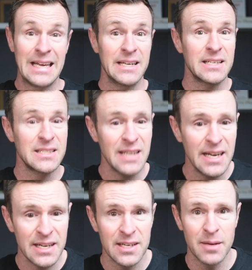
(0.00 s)
Get
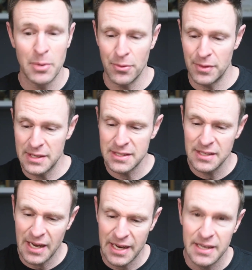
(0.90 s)
excited about this
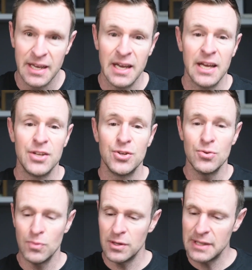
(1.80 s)
side, and
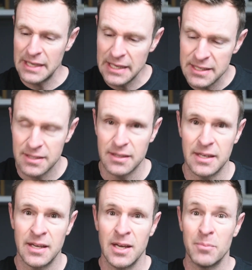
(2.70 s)
you will
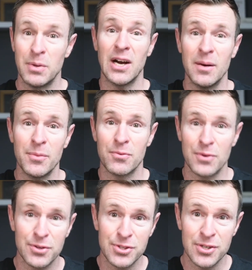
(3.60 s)
easily become the
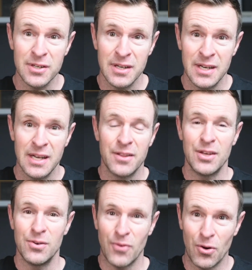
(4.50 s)
realtor
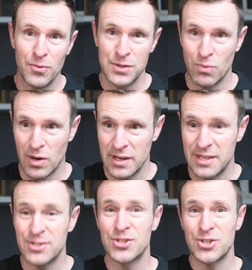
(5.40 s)
that you've always
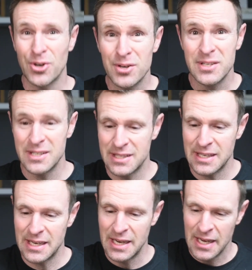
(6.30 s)
wanted and start to
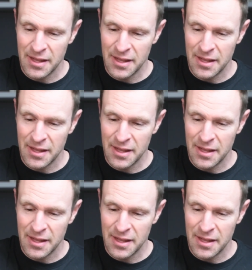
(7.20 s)
see